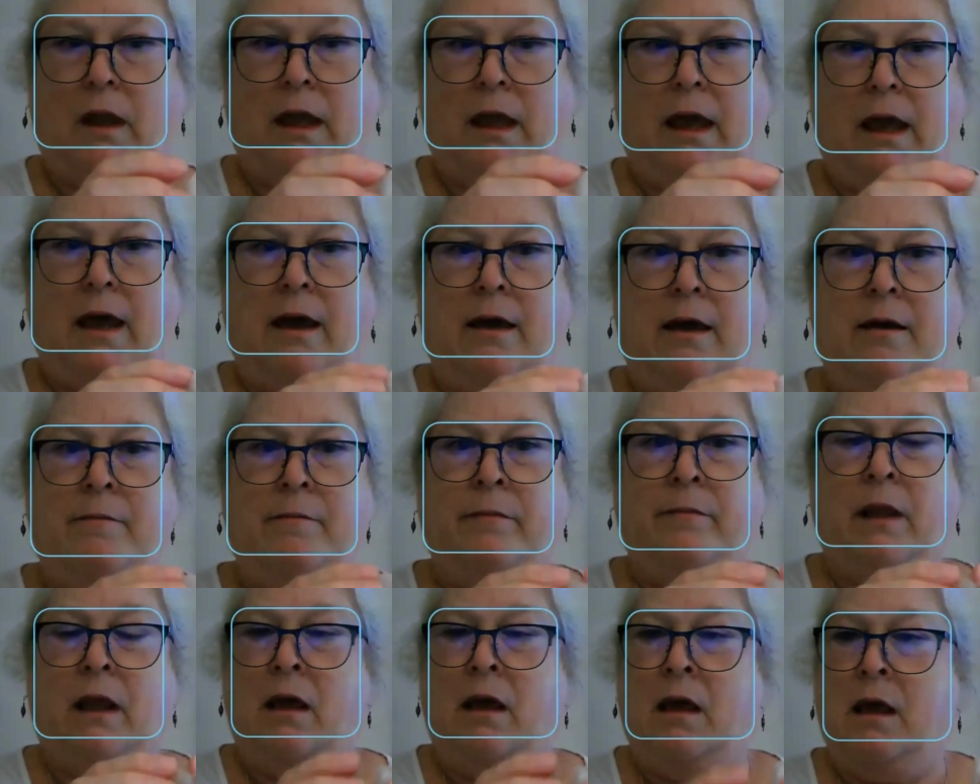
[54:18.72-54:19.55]
Okay,
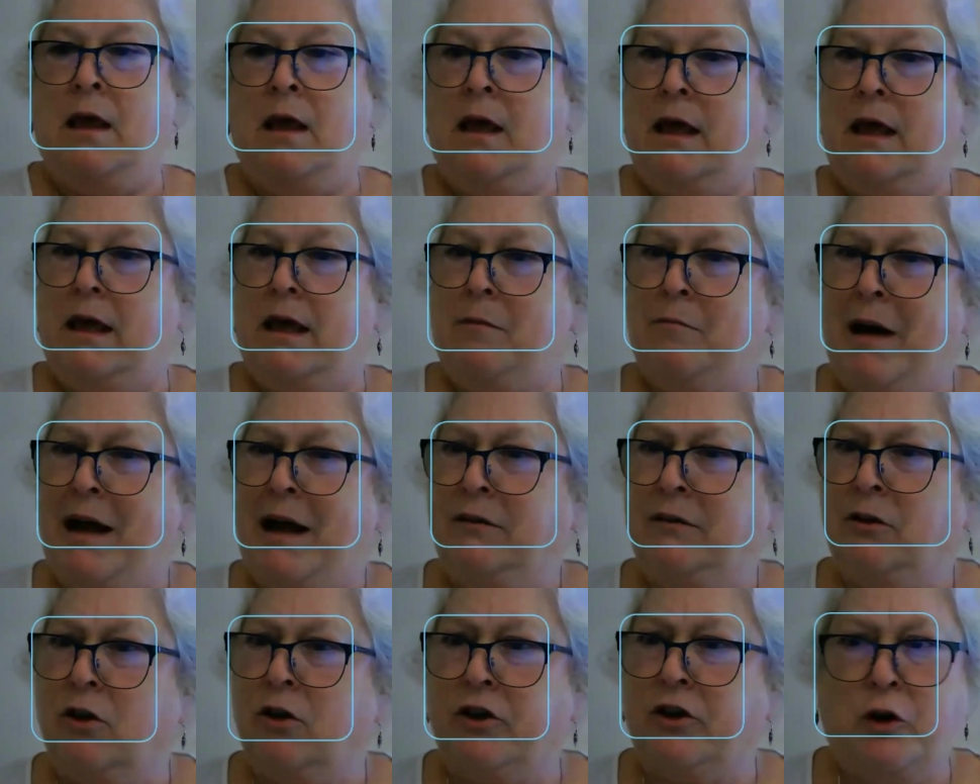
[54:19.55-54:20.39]
it might
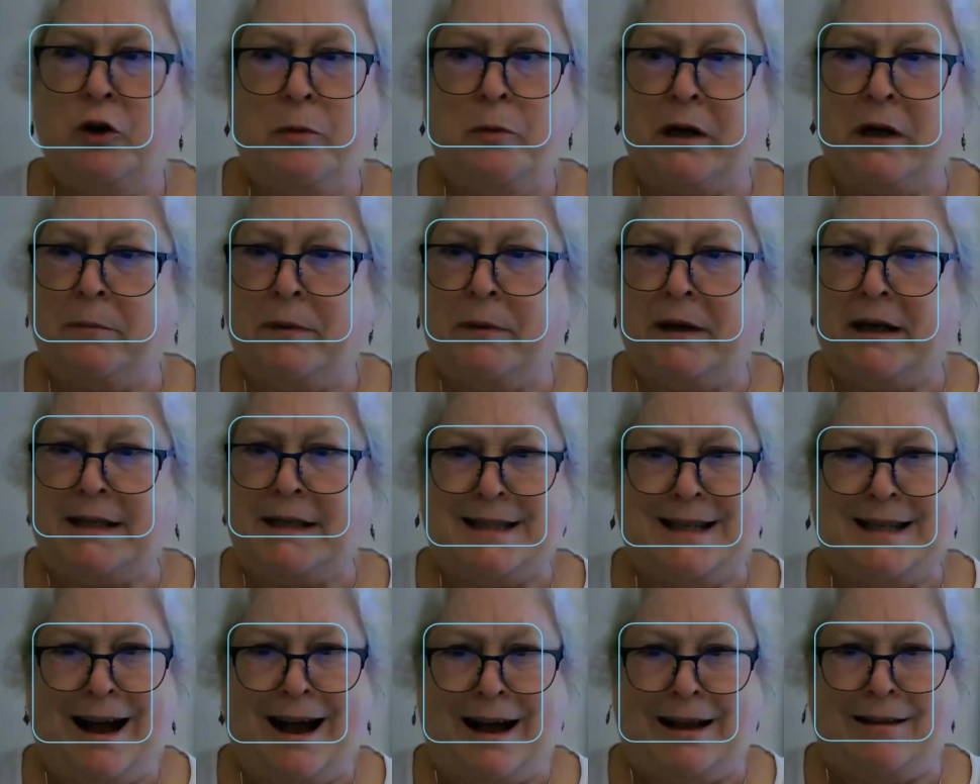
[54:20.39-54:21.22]
look cubic, but it's
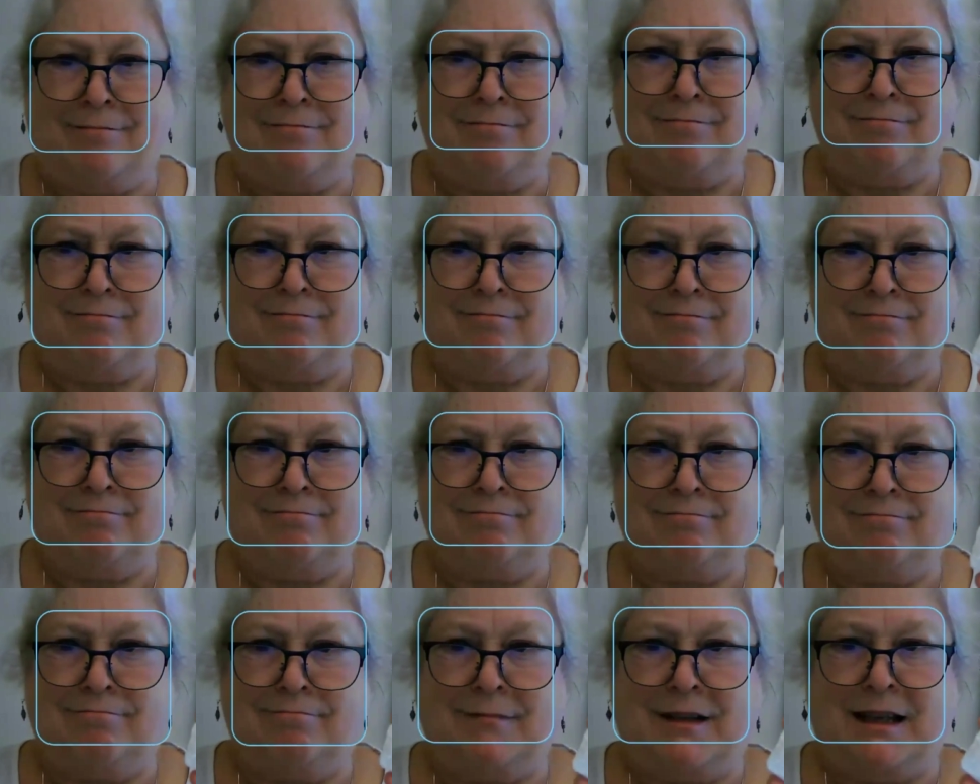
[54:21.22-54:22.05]
not,
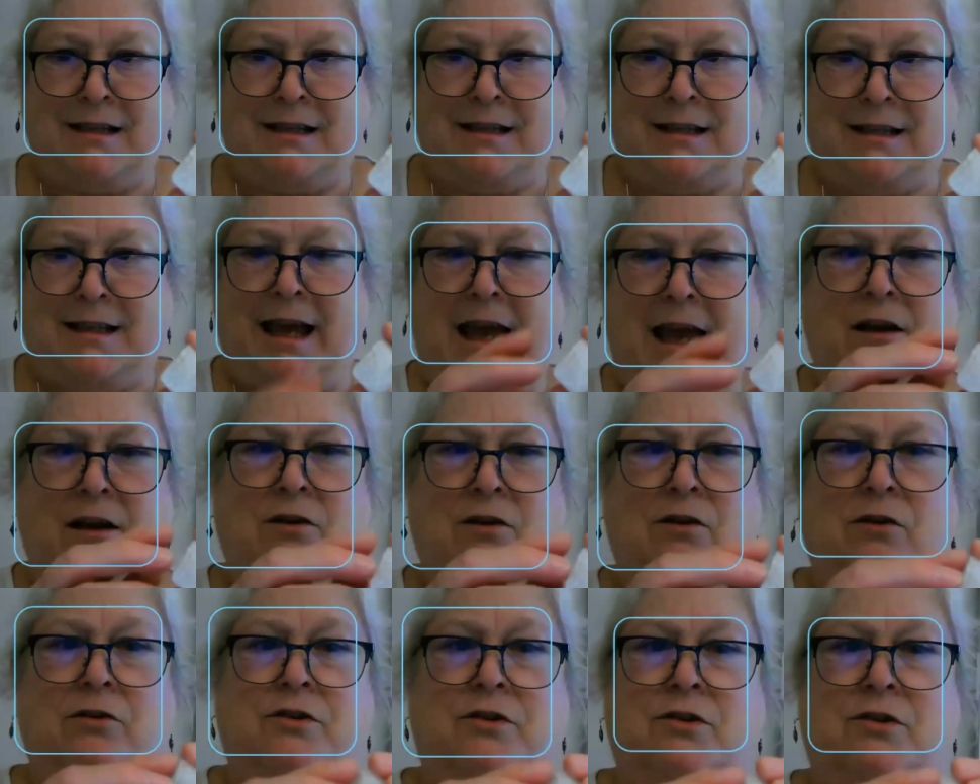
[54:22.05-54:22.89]
because the
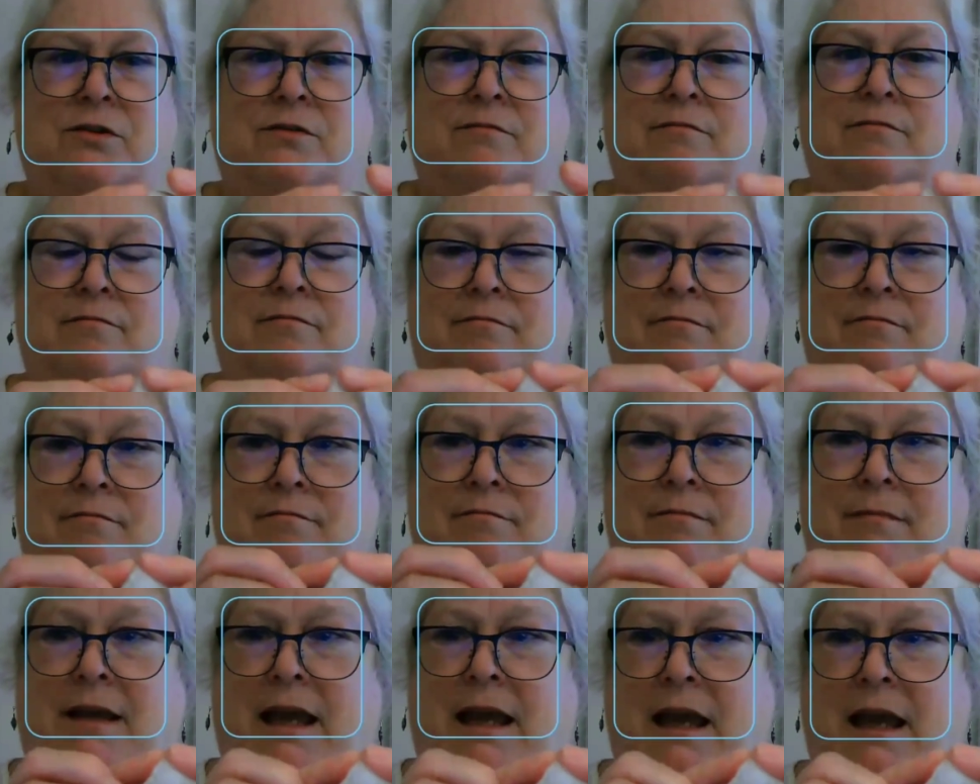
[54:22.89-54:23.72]
angles
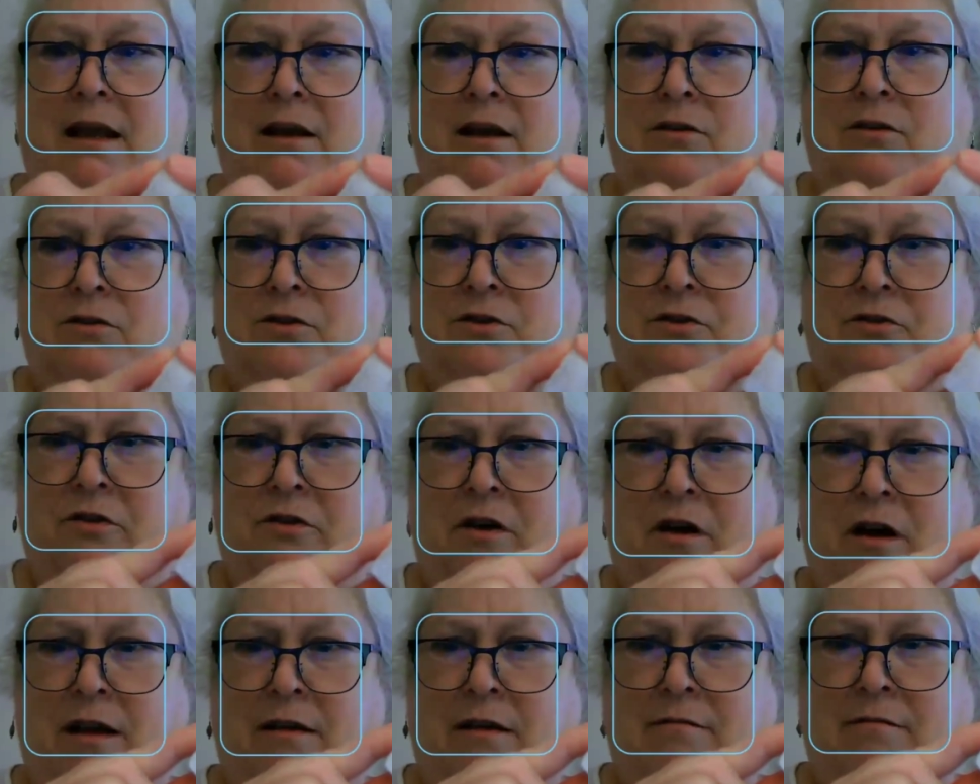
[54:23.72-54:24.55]
are
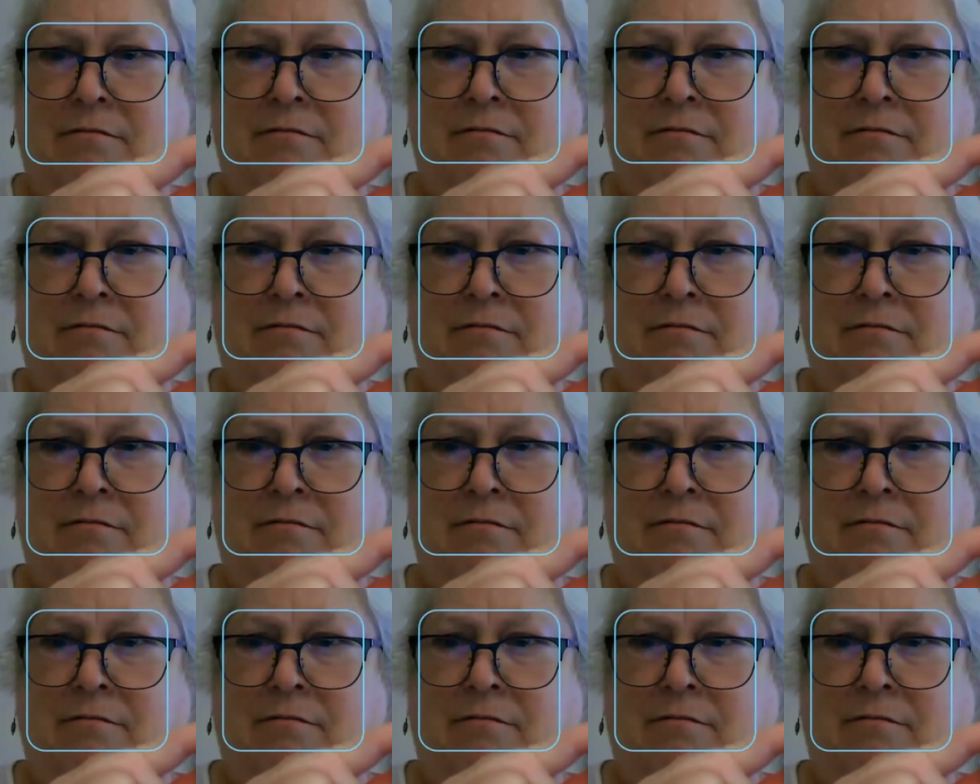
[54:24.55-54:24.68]
not,